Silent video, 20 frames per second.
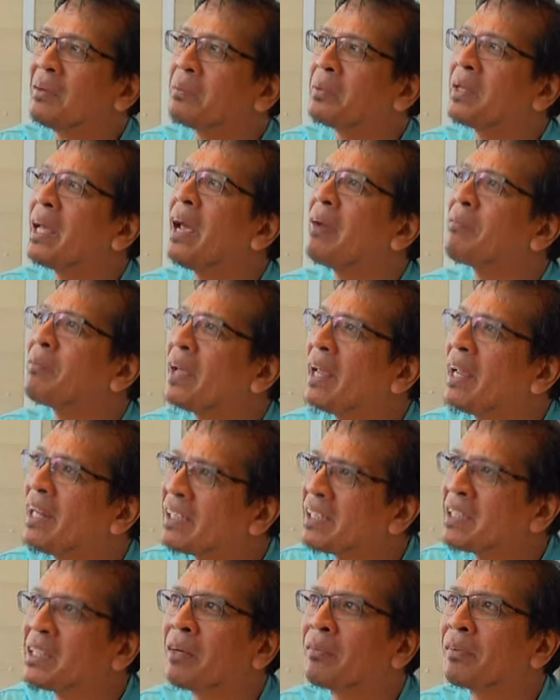we have
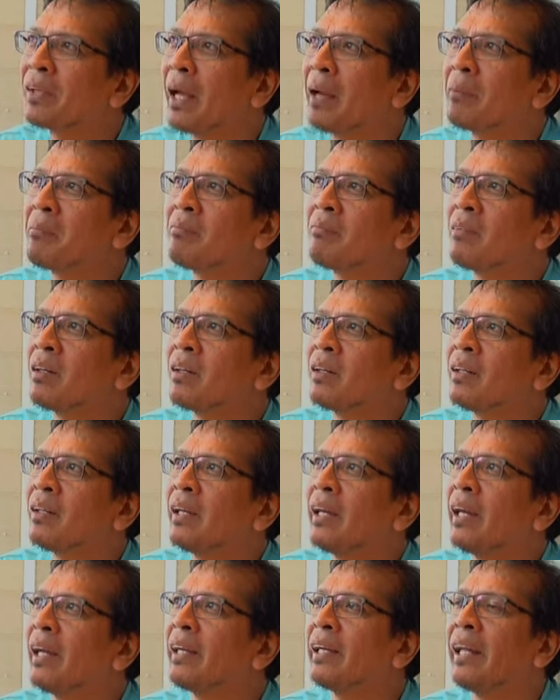18 of them
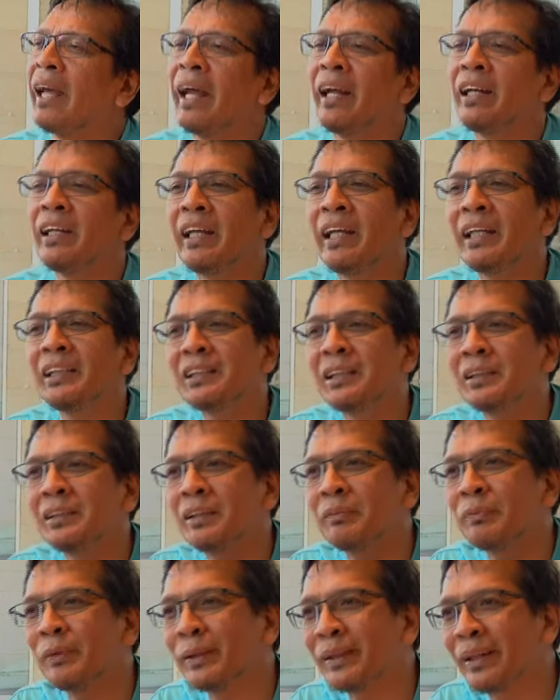and
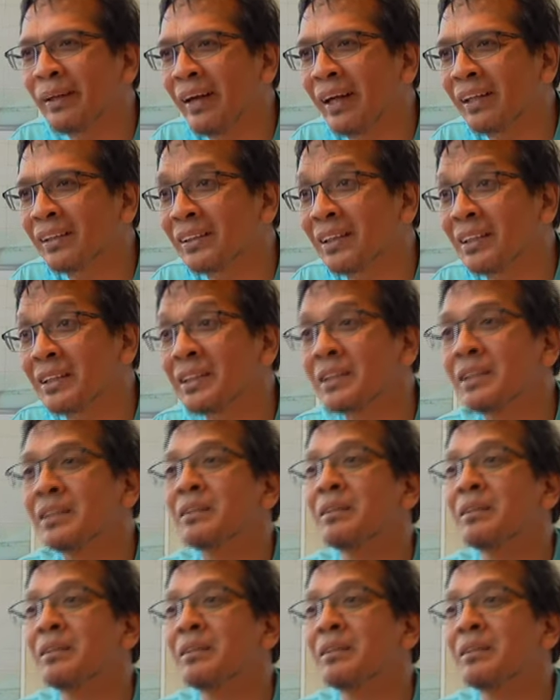18 different characters.